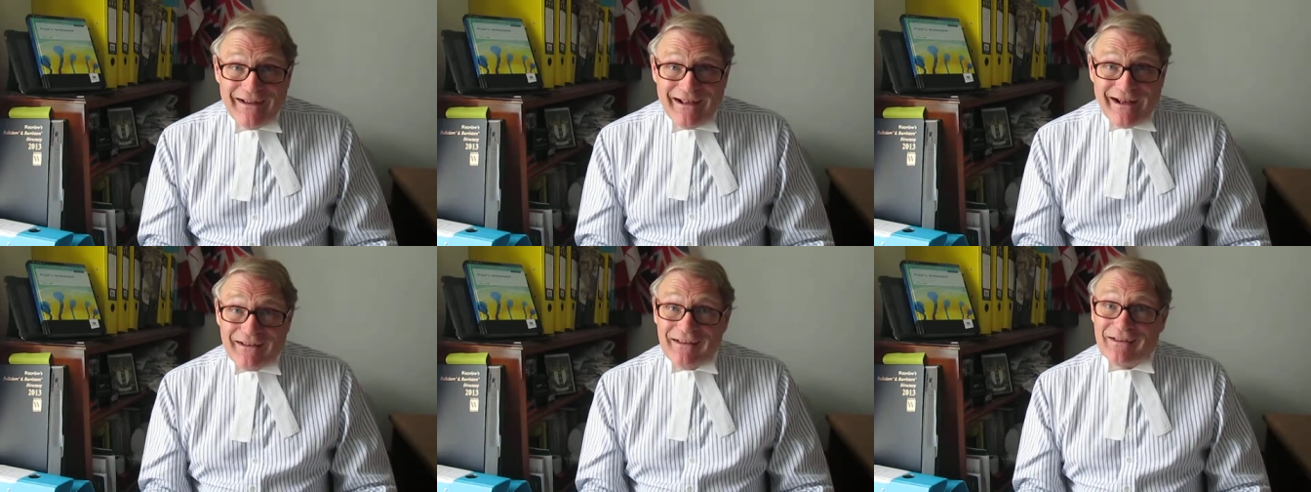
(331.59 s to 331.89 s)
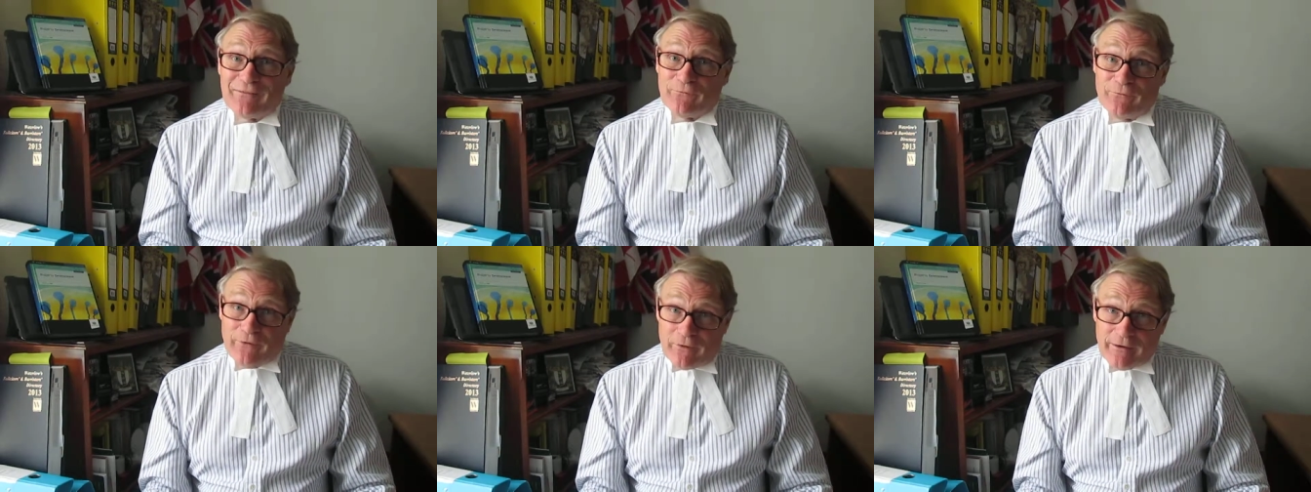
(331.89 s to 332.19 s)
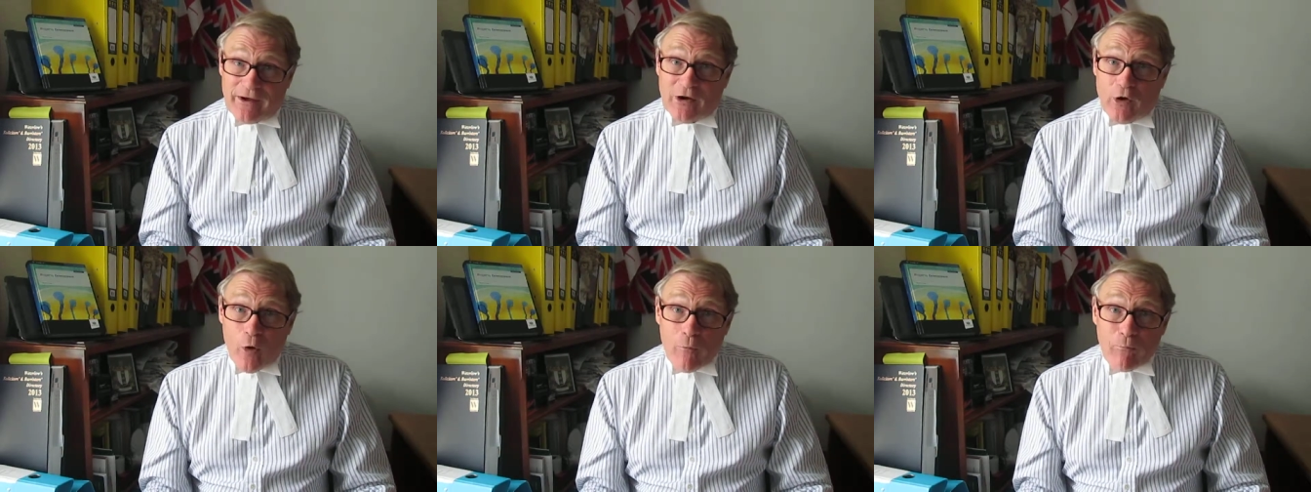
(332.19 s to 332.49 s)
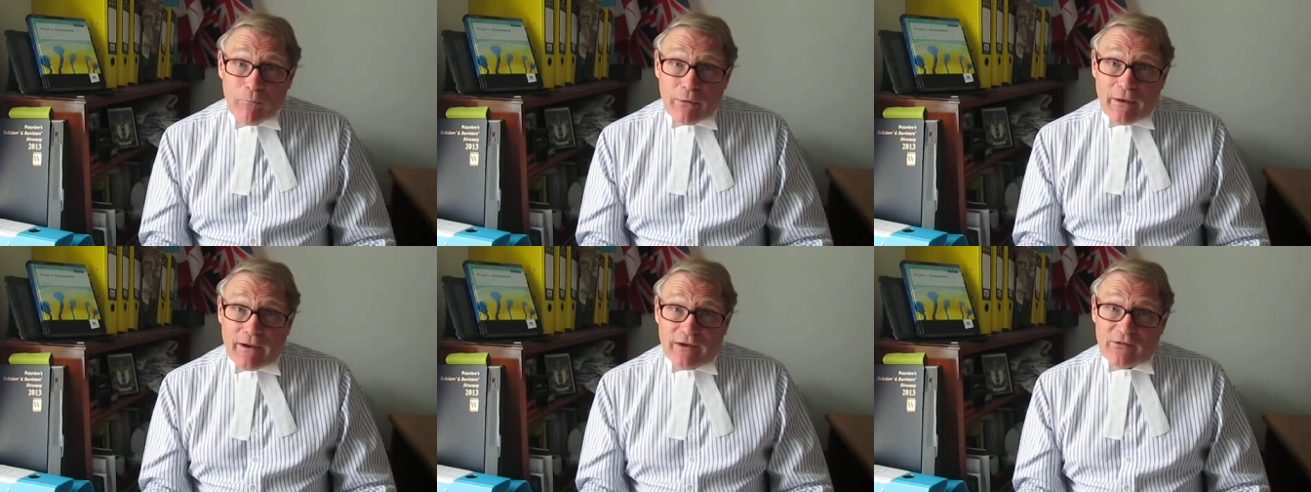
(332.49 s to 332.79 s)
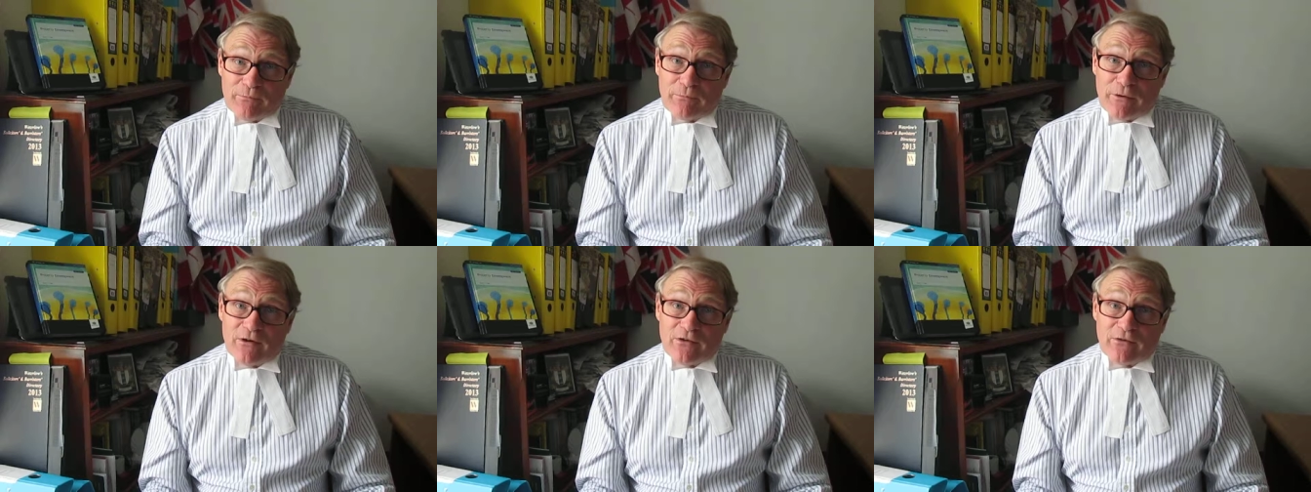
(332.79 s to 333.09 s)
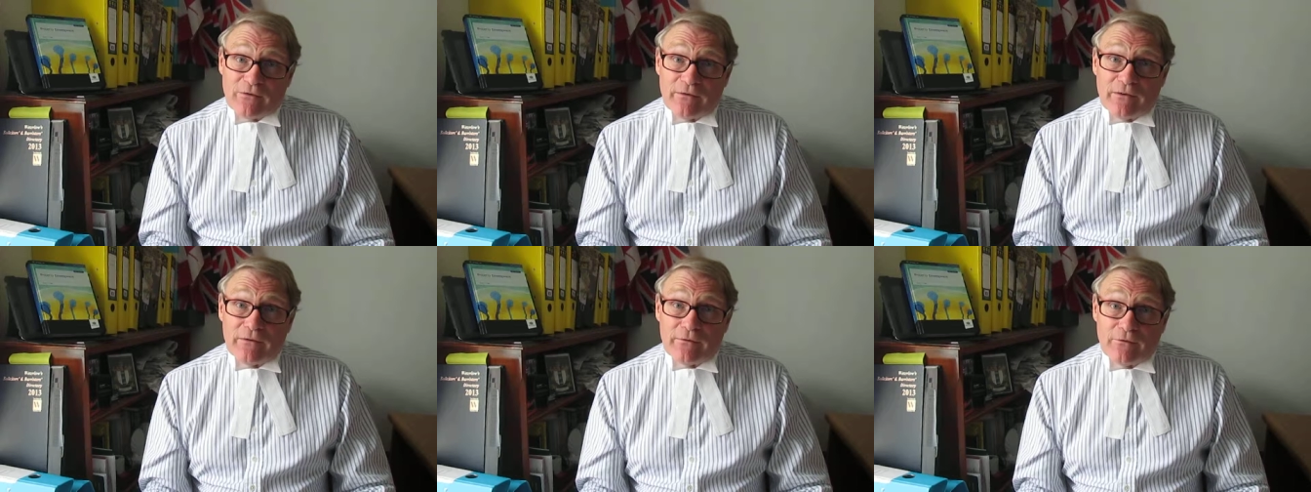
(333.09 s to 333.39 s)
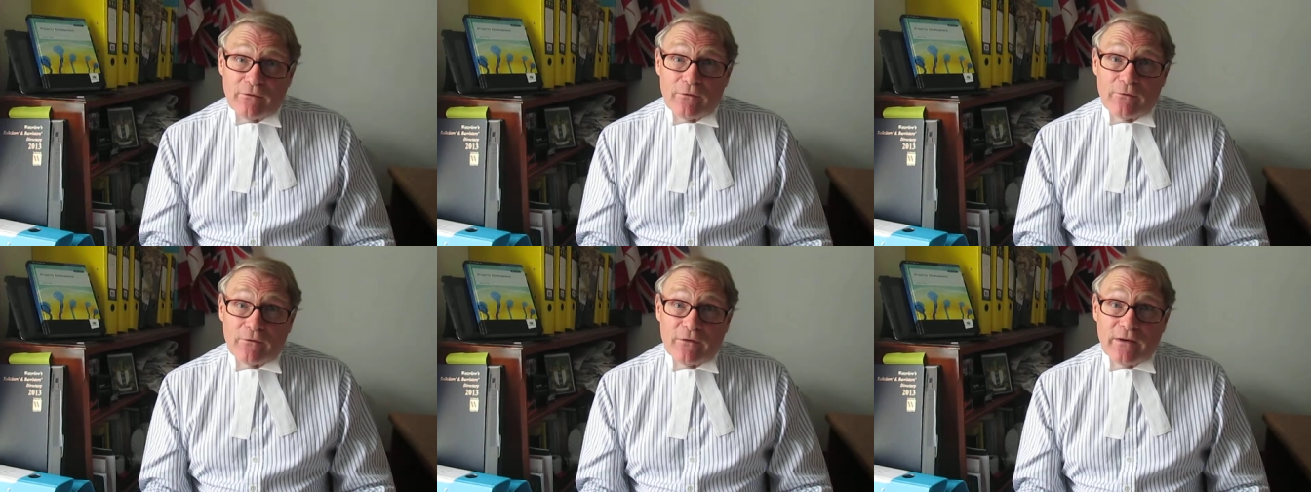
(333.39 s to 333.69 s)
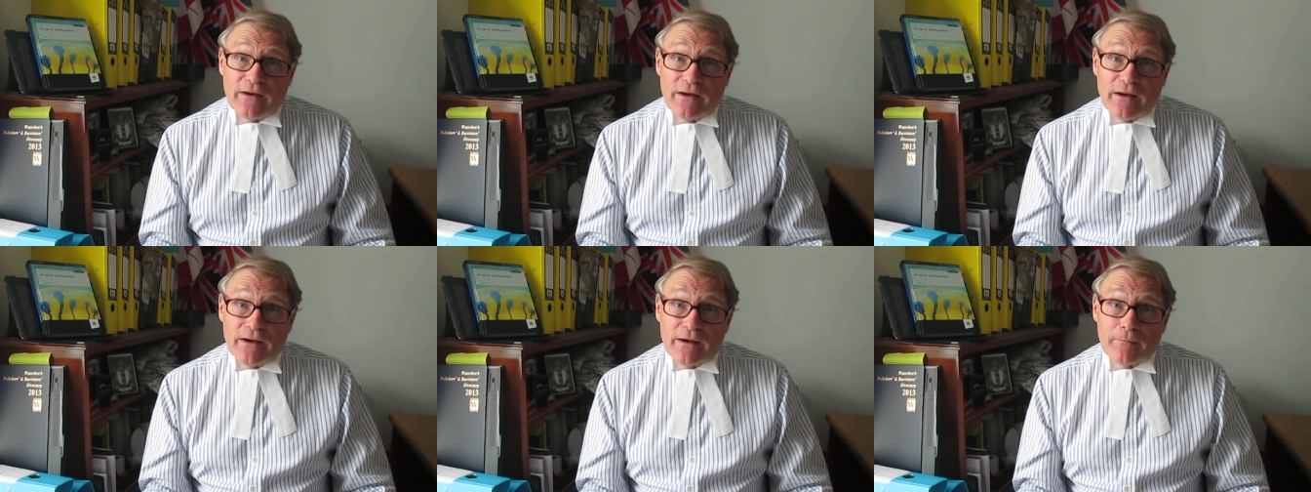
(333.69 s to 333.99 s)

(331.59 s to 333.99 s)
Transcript: and it's very complex because the